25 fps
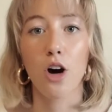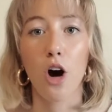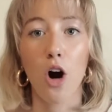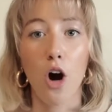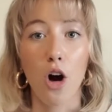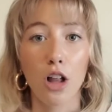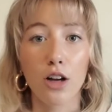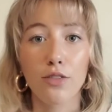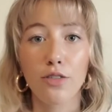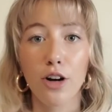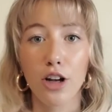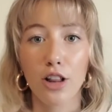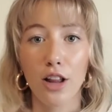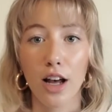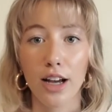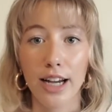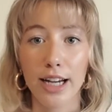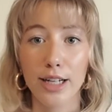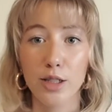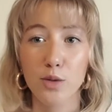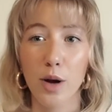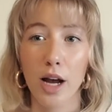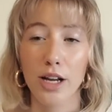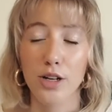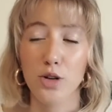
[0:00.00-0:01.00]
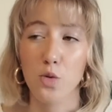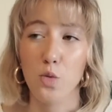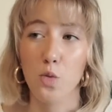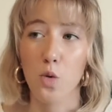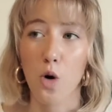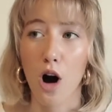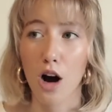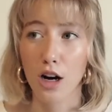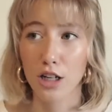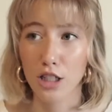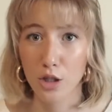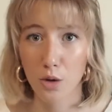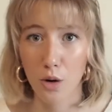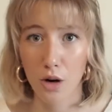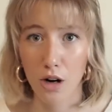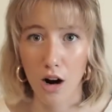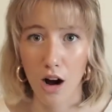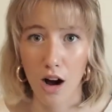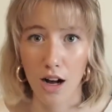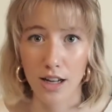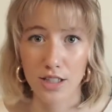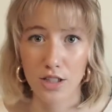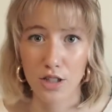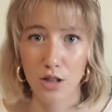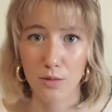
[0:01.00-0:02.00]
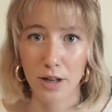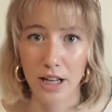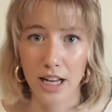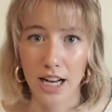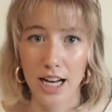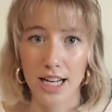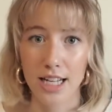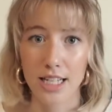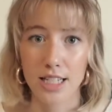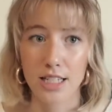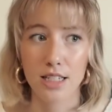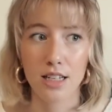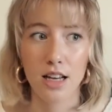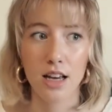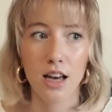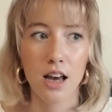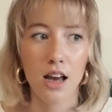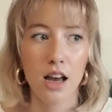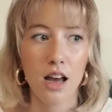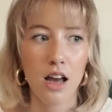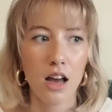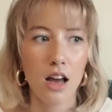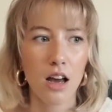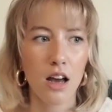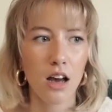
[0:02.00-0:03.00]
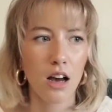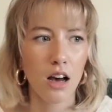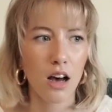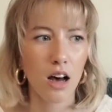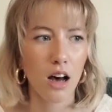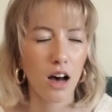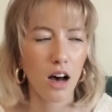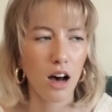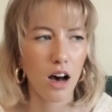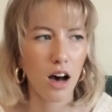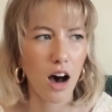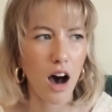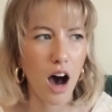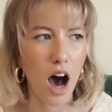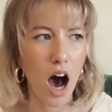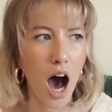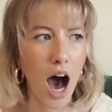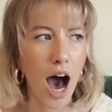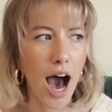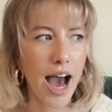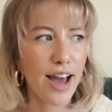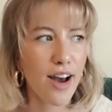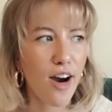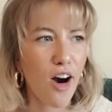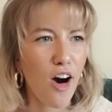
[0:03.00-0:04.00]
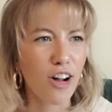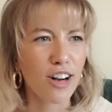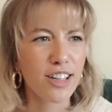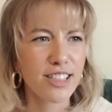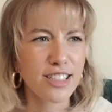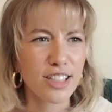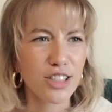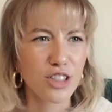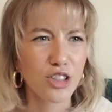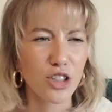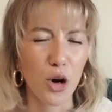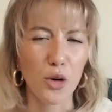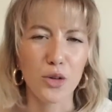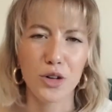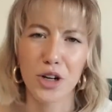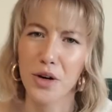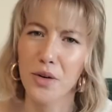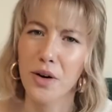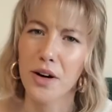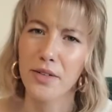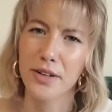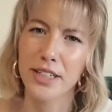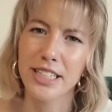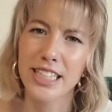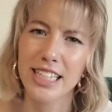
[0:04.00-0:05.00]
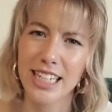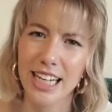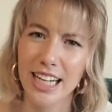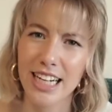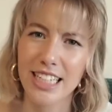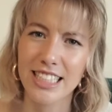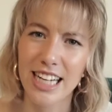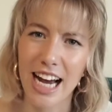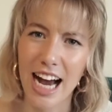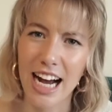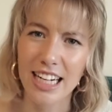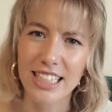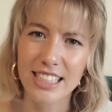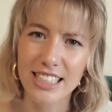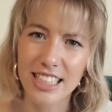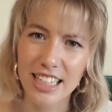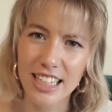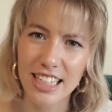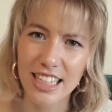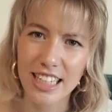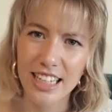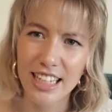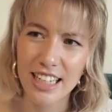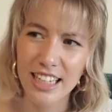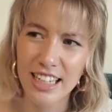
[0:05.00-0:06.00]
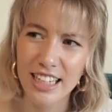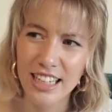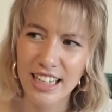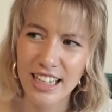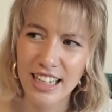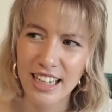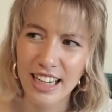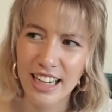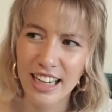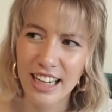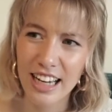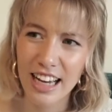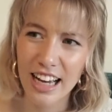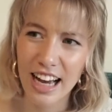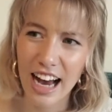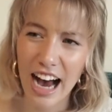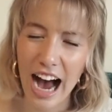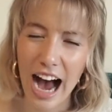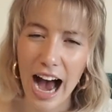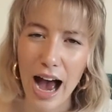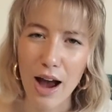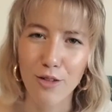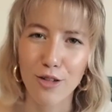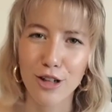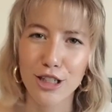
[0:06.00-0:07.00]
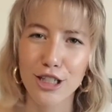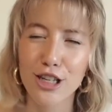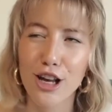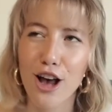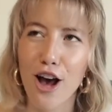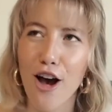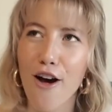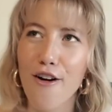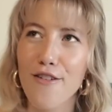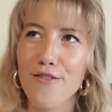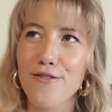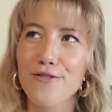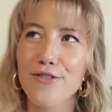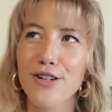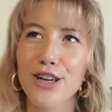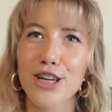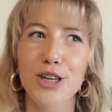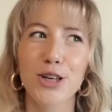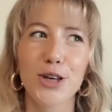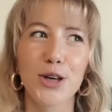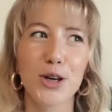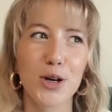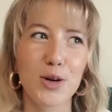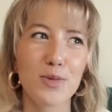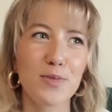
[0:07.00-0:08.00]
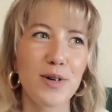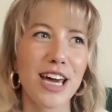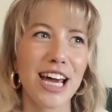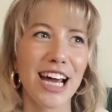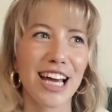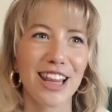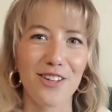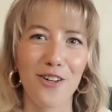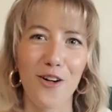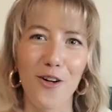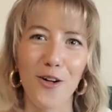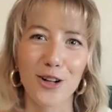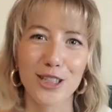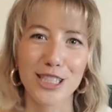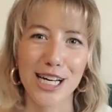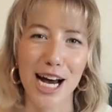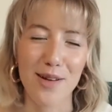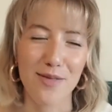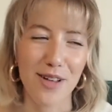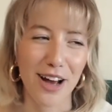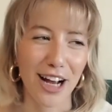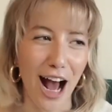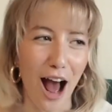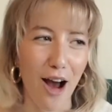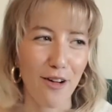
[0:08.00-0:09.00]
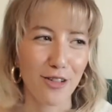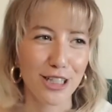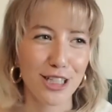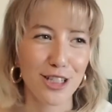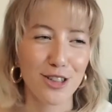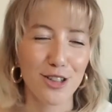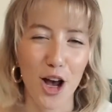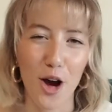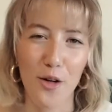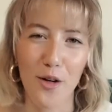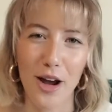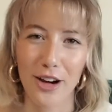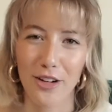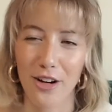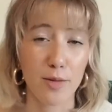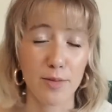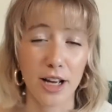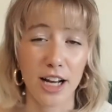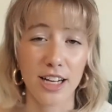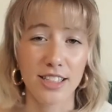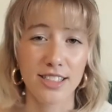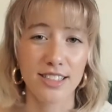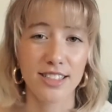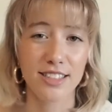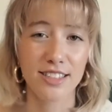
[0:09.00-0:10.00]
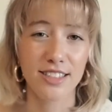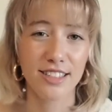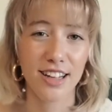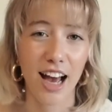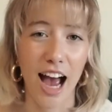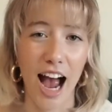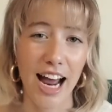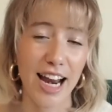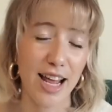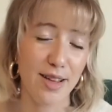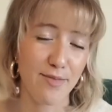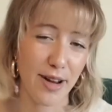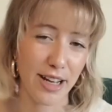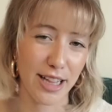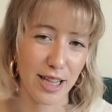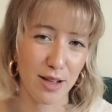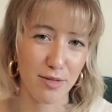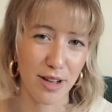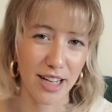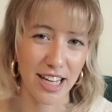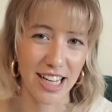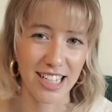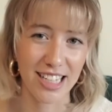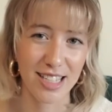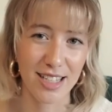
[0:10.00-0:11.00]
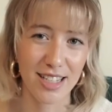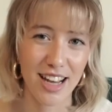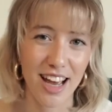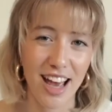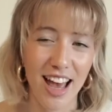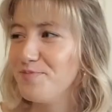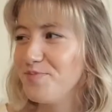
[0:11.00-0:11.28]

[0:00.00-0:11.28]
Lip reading: all of our luggage. We had to walk to our hostel because I honestly don't know why we didn't get a taxi. I was fuming the whole time, like I was so angry because I didn't make the plans.